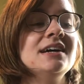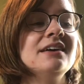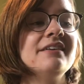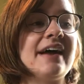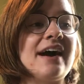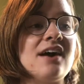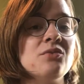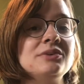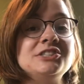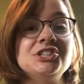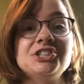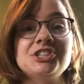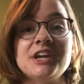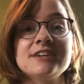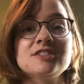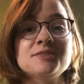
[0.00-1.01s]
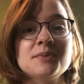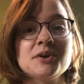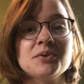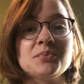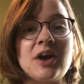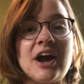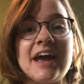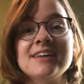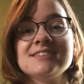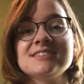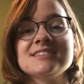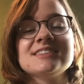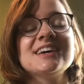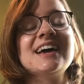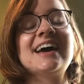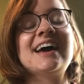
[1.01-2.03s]
Now, when Shakespeare
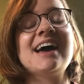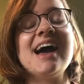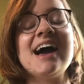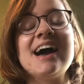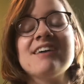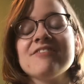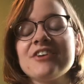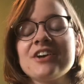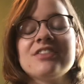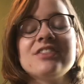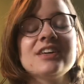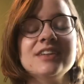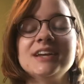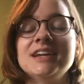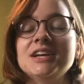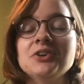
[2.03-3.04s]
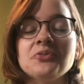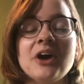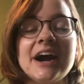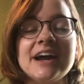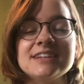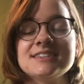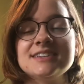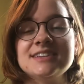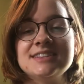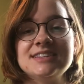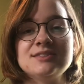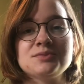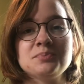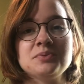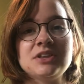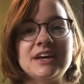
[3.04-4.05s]
writes, everything that he writes in
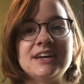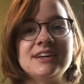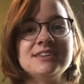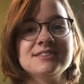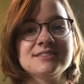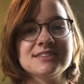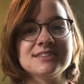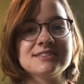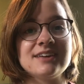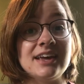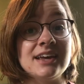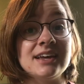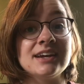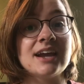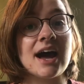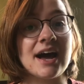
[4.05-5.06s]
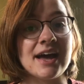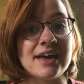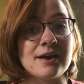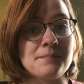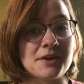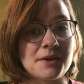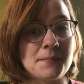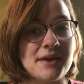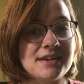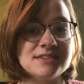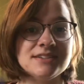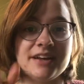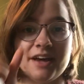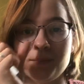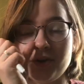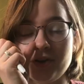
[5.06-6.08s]
these plays is in iambic
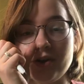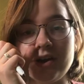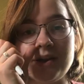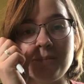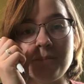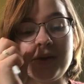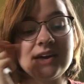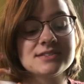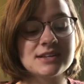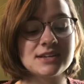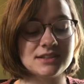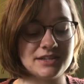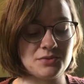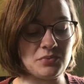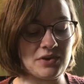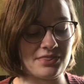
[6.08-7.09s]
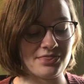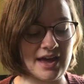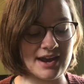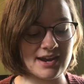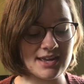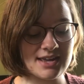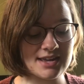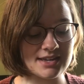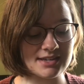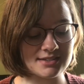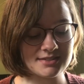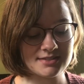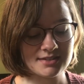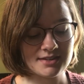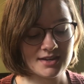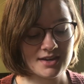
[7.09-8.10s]
pentameter. And basically what that is